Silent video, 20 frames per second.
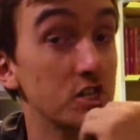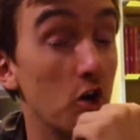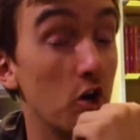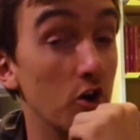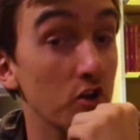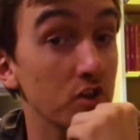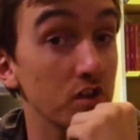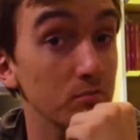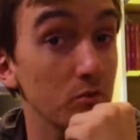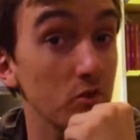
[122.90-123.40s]

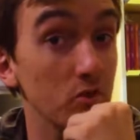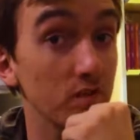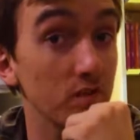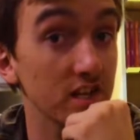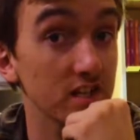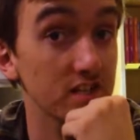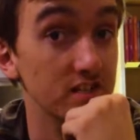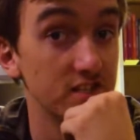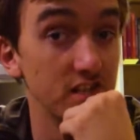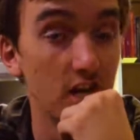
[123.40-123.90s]
on the movie
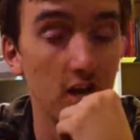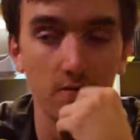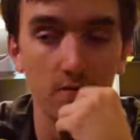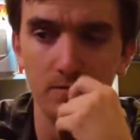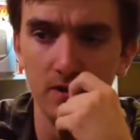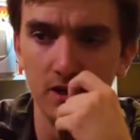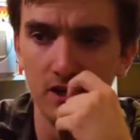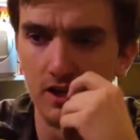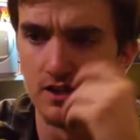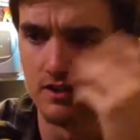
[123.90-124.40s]
itself,
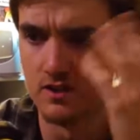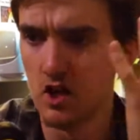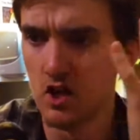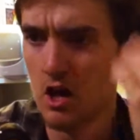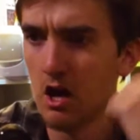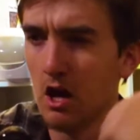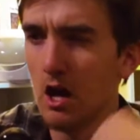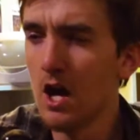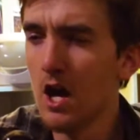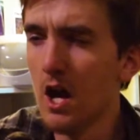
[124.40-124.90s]
because
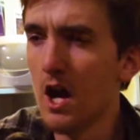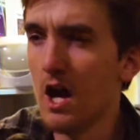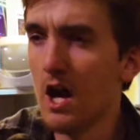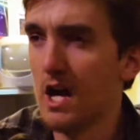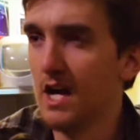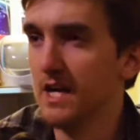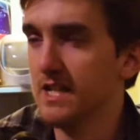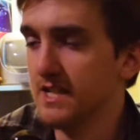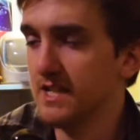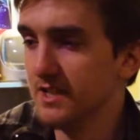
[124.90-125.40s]
I
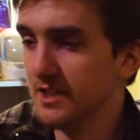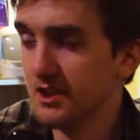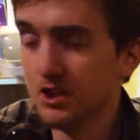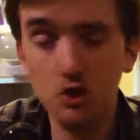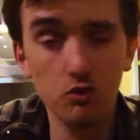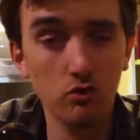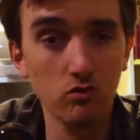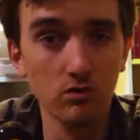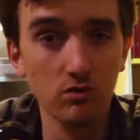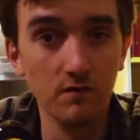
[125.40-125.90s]
didn't
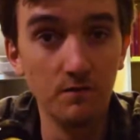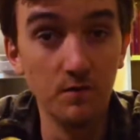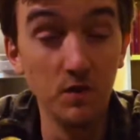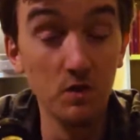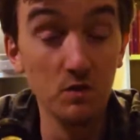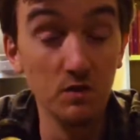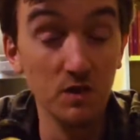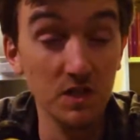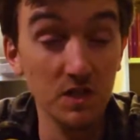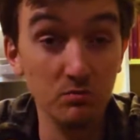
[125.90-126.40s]
do a
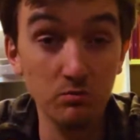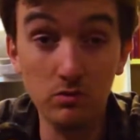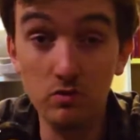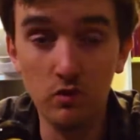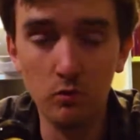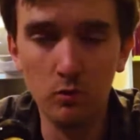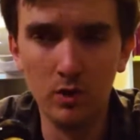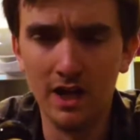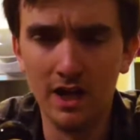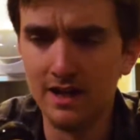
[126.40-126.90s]
review of this movie
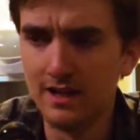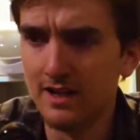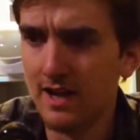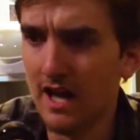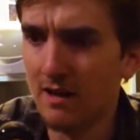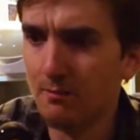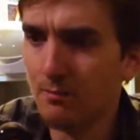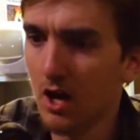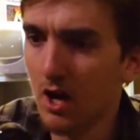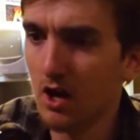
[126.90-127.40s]
when it
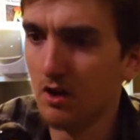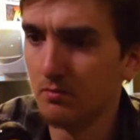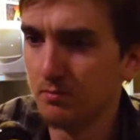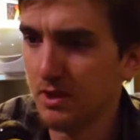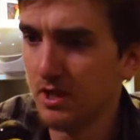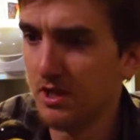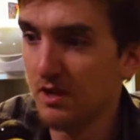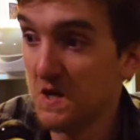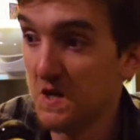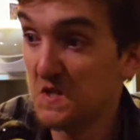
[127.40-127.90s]
came out,
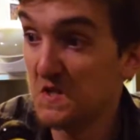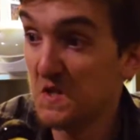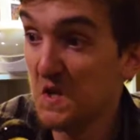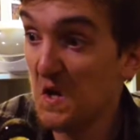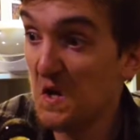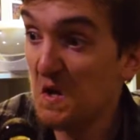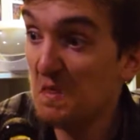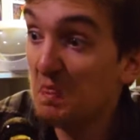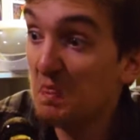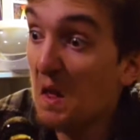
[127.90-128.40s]
because
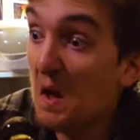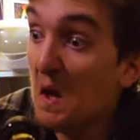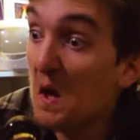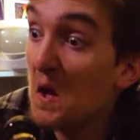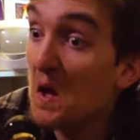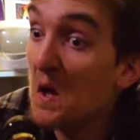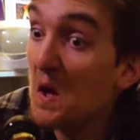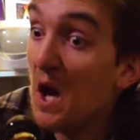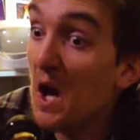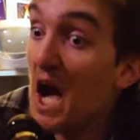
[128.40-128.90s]

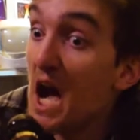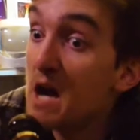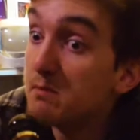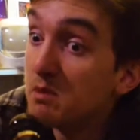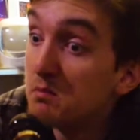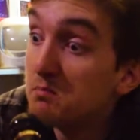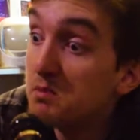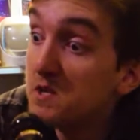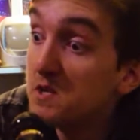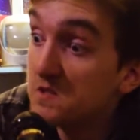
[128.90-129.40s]
I'm
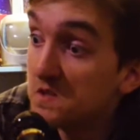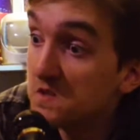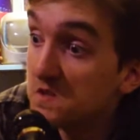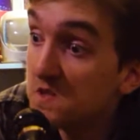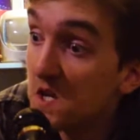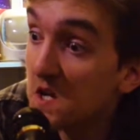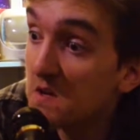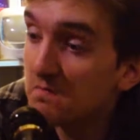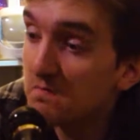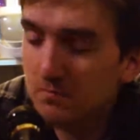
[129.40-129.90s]
a piece of
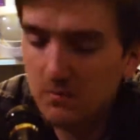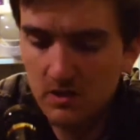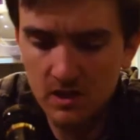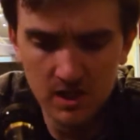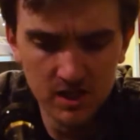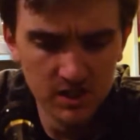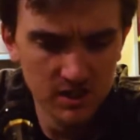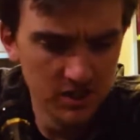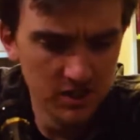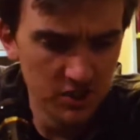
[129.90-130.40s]
shit.
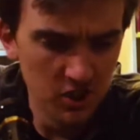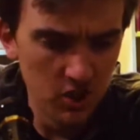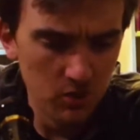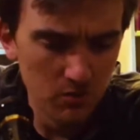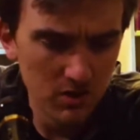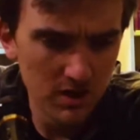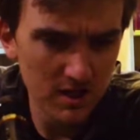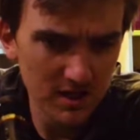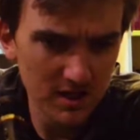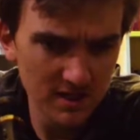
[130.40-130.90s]

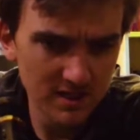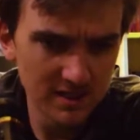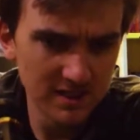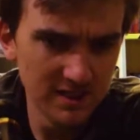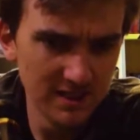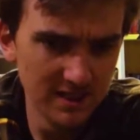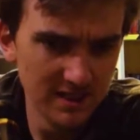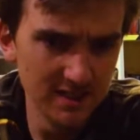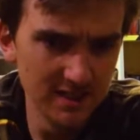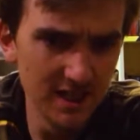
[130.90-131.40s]
So,
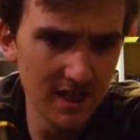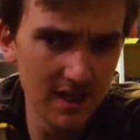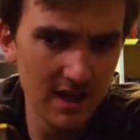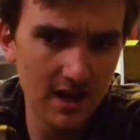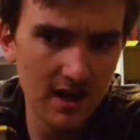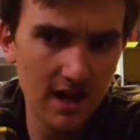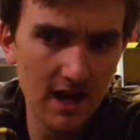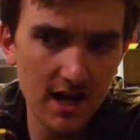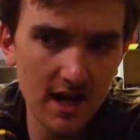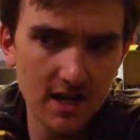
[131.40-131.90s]

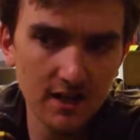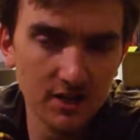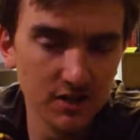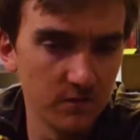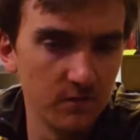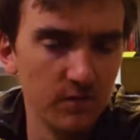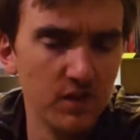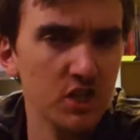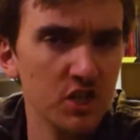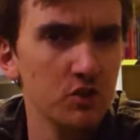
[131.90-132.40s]
yeah, I
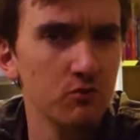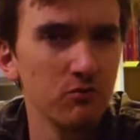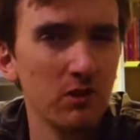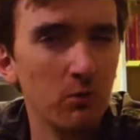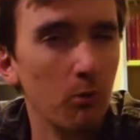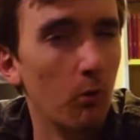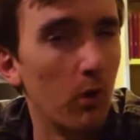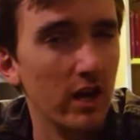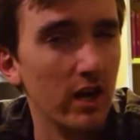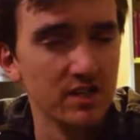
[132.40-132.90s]
just finished
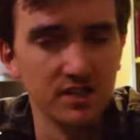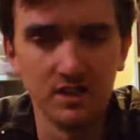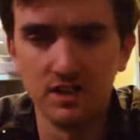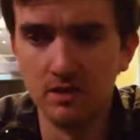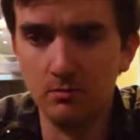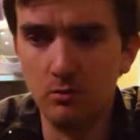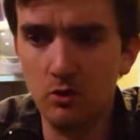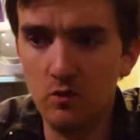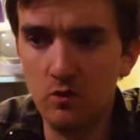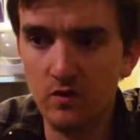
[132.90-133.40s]
rewatching
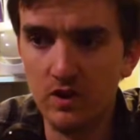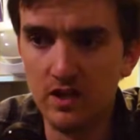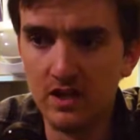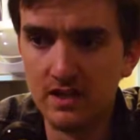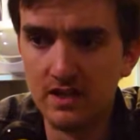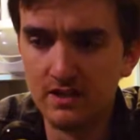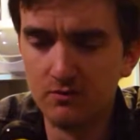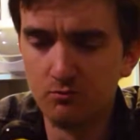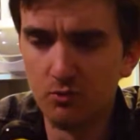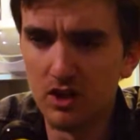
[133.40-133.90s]
the movie,
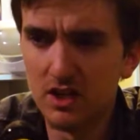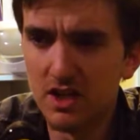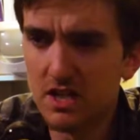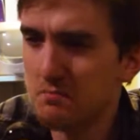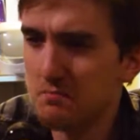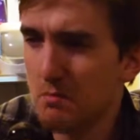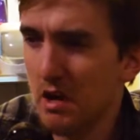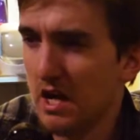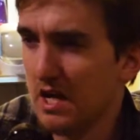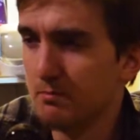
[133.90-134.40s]
and really
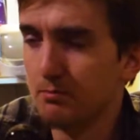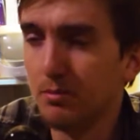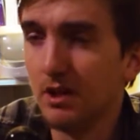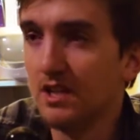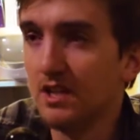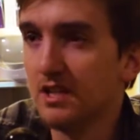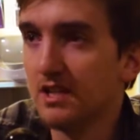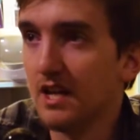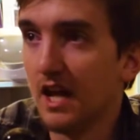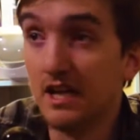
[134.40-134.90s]
my
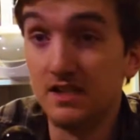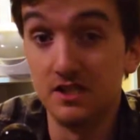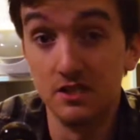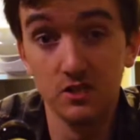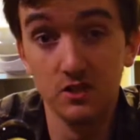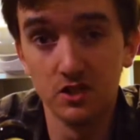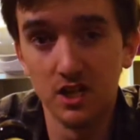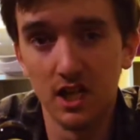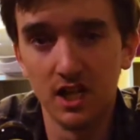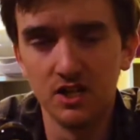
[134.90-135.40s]
opinion hasn't
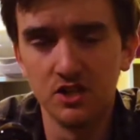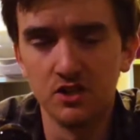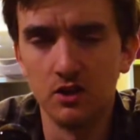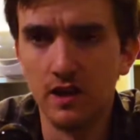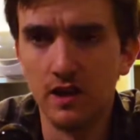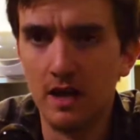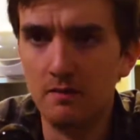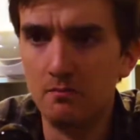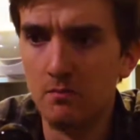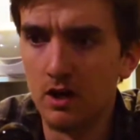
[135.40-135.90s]
changed
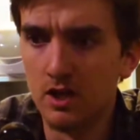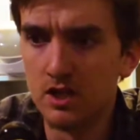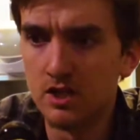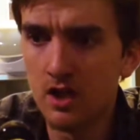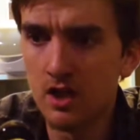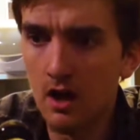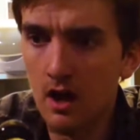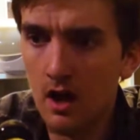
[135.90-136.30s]
all that much.